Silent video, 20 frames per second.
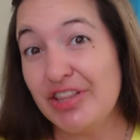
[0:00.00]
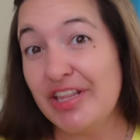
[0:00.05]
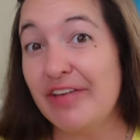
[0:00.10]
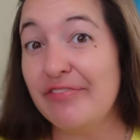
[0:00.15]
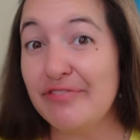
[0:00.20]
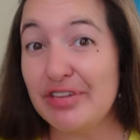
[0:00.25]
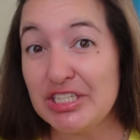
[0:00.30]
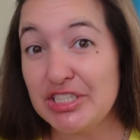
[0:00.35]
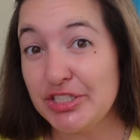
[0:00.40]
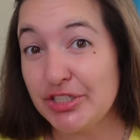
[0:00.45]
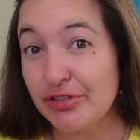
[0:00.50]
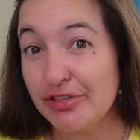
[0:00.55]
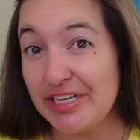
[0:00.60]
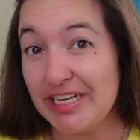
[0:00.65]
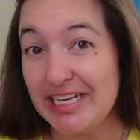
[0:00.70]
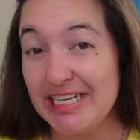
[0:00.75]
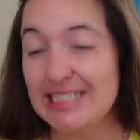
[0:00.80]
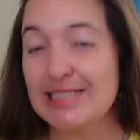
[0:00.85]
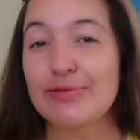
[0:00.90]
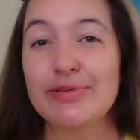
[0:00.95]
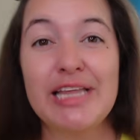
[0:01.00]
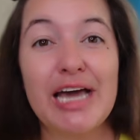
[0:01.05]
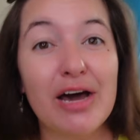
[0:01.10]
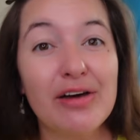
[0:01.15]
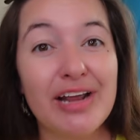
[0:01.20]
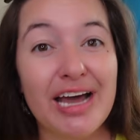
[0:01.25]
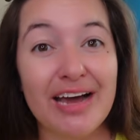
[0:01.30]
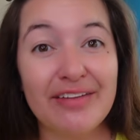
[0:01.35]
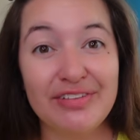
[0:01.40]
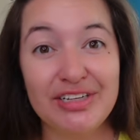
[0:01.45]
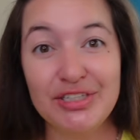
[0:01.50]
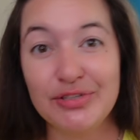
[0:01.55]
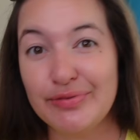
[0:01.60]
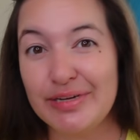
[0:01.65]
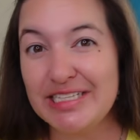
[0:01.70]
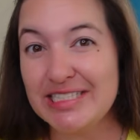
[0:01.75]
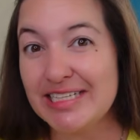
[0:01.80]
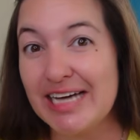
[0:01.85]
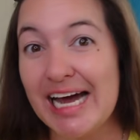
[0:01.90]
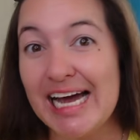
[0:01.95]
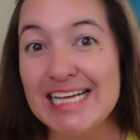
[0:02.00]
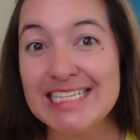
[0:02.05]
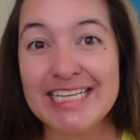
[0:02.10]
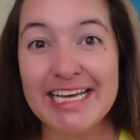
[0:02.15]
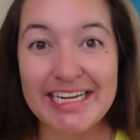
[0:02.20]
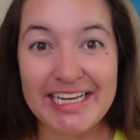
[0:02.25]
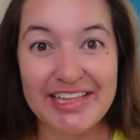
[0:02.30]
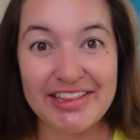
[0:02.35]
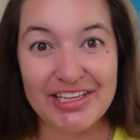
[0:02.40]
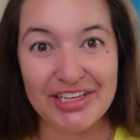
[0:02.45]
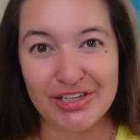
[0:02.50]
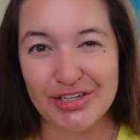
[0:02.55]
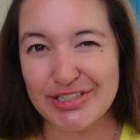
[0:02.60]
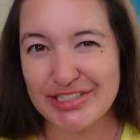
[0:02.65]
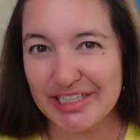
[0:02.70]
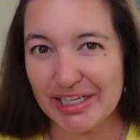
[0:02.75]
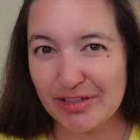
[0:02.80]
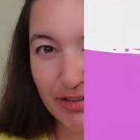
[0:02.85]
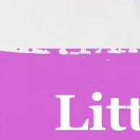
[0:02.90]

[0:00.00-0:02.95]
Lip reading: that fits your needs without having to resize anything yourself.